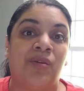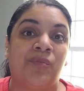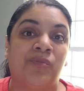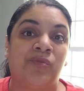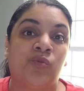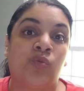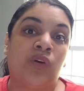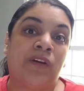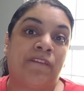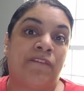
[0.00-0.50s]

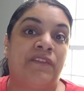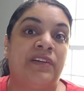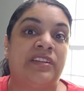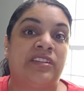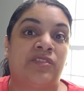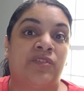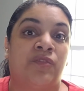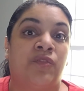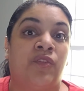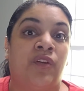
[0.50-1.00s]
what
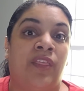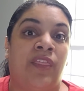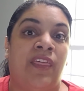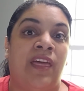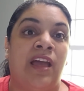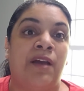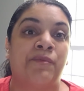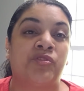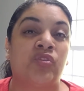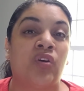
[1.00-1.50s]
fits for
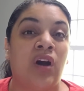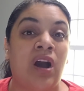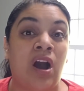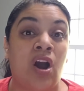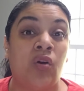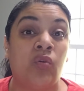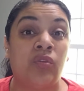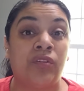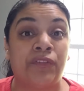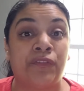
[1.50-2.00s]
them. So
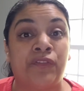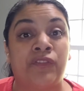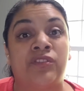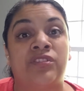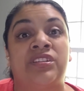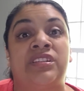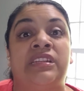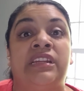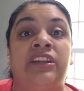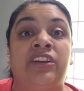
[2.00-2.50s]
our
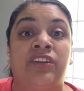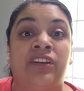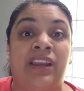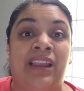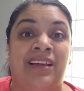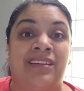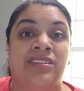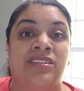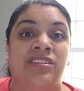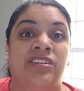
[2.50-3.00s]
first year,
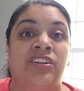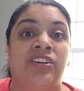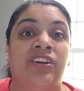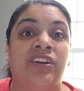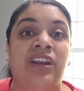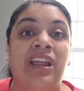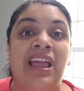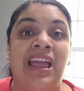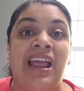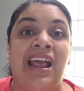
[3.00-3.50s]
last
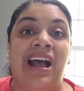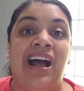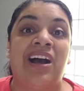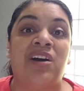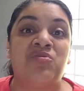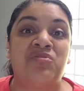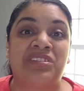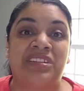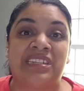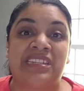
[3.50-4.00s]
year, I
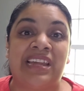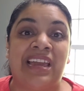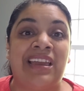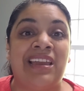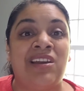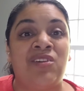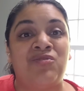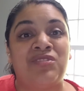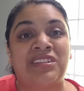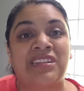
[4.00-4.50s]
would say
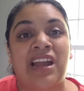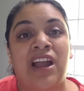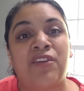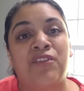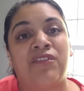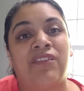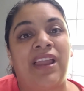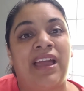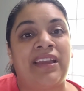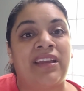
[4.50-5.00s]
it was kind
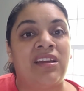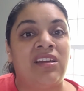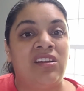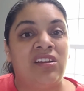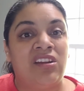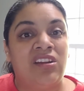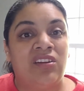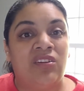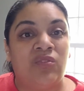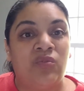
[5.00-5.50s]
of like
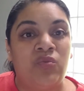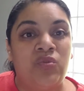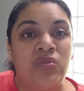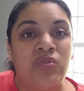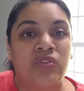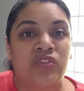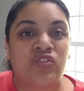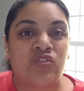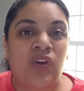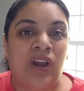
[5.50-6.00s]
we
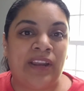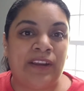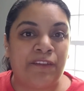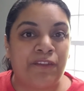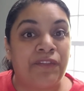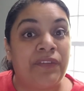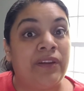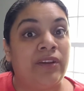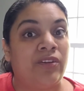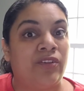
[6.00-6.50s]
were trying to
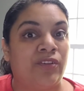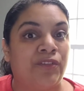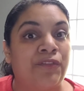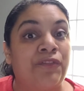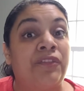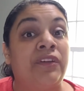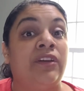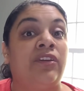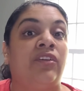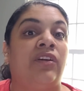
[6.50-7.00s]

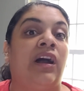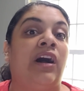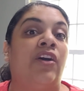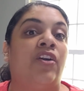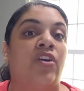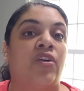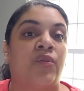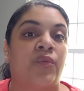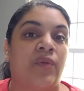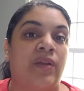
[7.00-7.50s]
figure
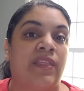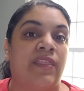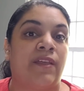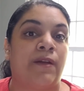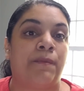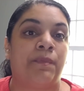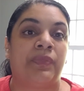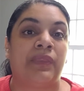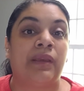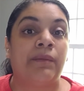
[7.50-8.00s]
out our
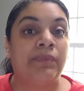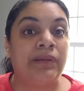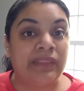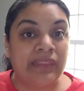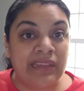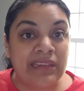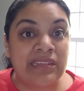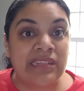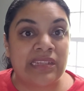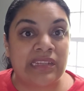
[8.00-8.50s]
rhythm. But
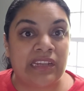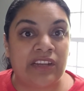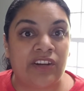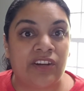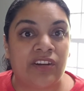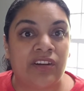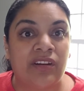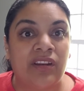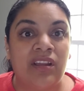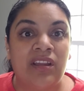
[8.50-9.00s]
this
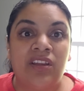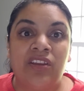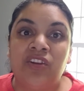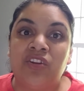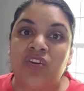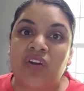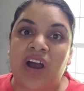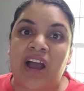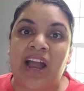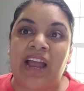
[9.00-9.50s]
year,
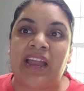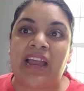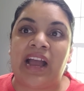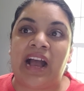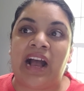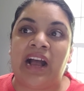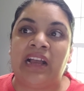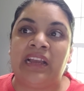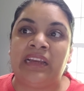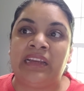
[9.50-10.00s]

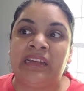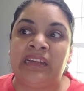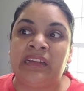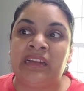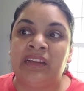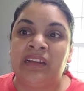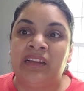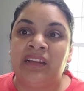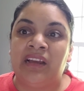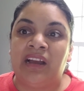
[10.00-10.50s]
I
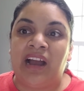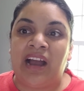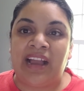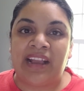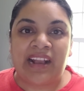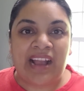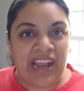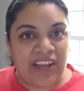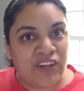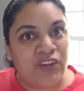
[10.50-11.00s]

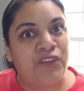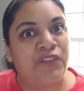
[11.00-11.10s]
kind